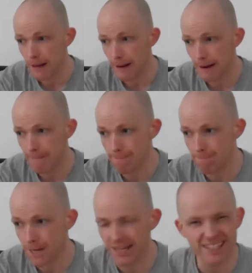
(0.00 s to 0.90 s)

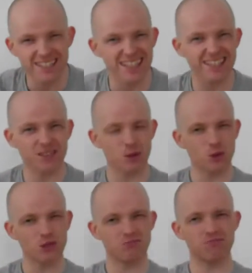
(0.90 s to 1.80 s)
I didn't like that
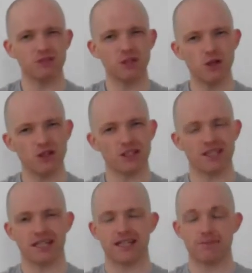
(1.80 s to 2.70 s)
whole look,
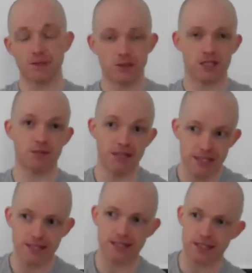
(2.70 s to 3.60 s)
and then people see me
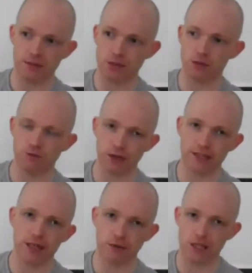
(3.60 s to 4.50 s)
these days, and I'm sort of
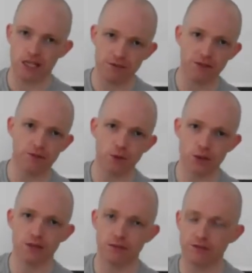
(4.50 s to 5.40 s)
right down to 74,
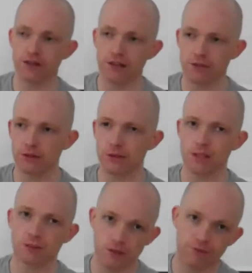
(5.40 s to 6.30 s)
75 kilos.
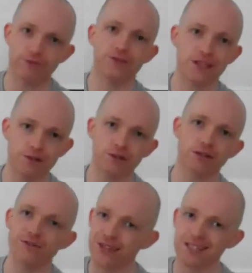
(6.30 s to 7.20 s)
I'm a lot fitter, a
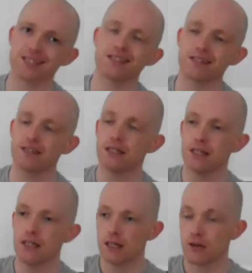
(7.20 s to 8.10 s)
lot faster, and
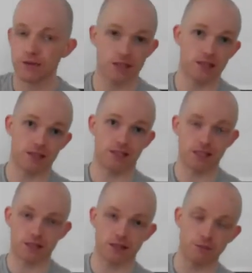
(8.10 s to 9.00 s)
obviously they
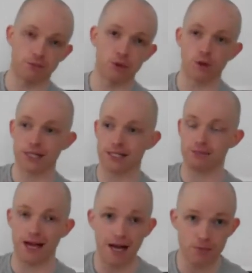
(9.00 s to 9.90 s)
see the progress
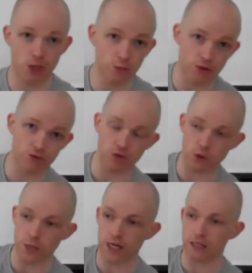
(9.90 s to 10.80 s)
in abs coming through
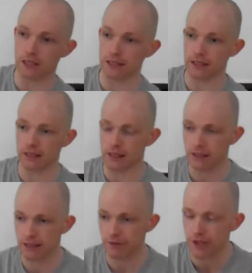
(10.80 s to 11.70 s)
as well, and the
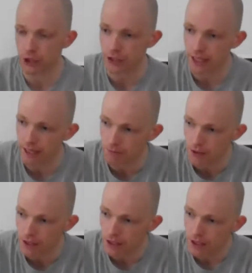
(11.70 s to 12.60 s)
definition there.
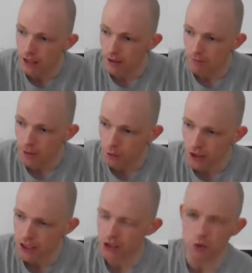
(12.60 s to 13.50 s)
And people were
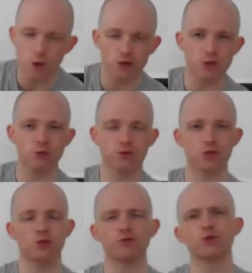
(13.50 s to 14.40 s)
asking, you know, what
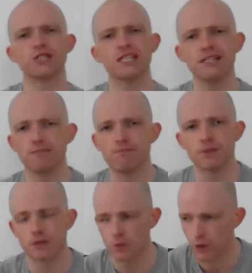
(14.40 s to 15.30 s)
sort of
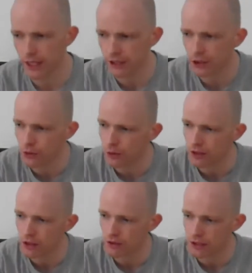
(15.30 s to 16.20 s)
routine would I do?
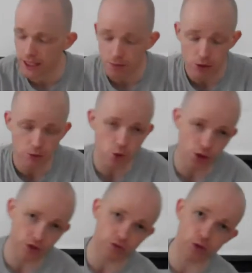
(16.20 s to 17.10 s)
So today I'm going to
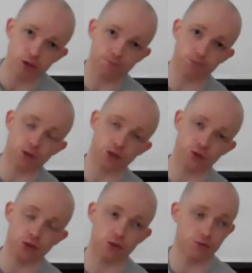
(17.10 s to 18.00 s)
walk you through it. I'm going to
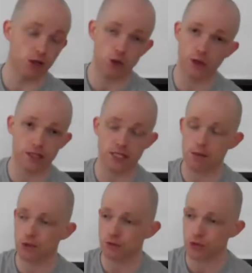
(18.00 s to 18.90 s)
show you a quick
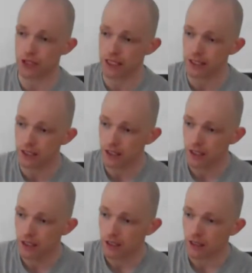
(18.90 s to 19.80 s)
sample routine.
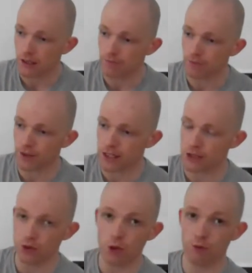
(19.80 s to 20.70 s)
As
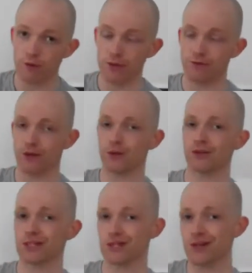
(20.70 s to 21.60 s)
you'll know, if you've been
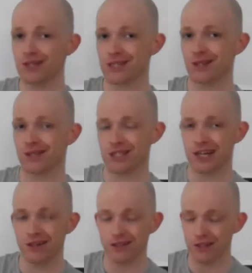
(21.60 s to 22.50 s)
following the circuits on our
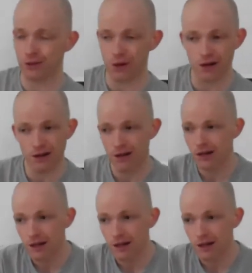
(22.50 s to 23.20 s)
channel, you know what?